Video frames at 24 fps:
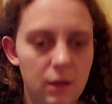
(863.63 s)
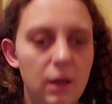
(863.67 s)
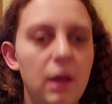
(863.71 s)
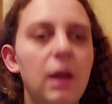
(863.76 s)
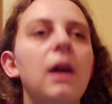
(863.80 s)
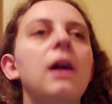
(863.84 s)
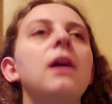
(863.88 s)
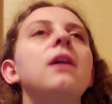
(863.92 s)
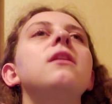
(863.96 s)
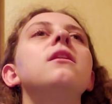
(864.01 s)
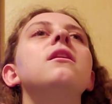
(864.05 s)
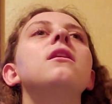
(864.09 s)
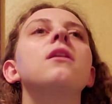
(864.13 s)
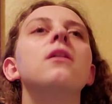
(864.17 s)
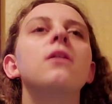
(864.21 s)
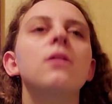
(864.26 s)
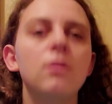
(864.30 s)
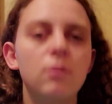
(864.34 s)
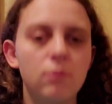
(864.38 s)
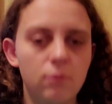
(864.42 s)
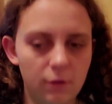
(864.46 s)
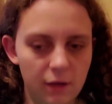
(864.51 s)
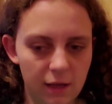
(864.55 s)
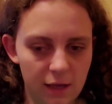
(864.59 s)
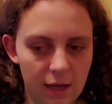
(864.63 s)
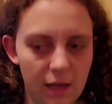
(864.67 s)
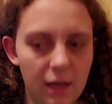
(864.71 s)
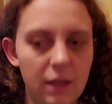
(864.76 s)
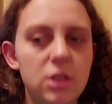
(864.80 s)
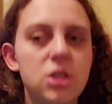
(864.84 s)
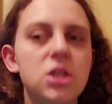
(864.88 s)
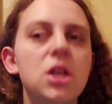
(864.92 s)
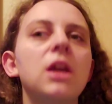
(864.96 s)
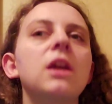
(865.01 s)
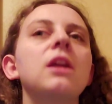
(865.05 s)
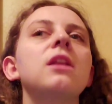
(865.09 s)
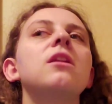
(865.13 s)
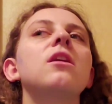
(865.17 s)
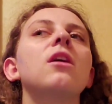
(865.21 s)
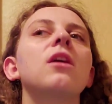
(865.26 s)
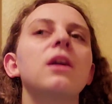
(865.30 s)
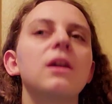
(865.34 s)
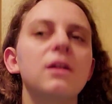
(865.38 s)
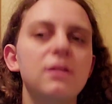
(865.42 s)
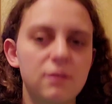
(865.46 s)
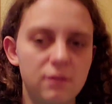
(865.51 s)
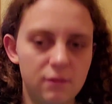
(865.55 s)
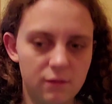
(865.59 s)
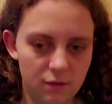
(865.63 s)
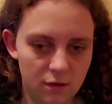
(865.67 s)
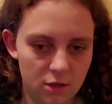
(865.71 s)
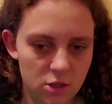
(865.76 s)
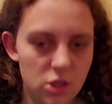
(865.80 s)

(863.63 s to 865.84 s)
And we ate chicken nuggets.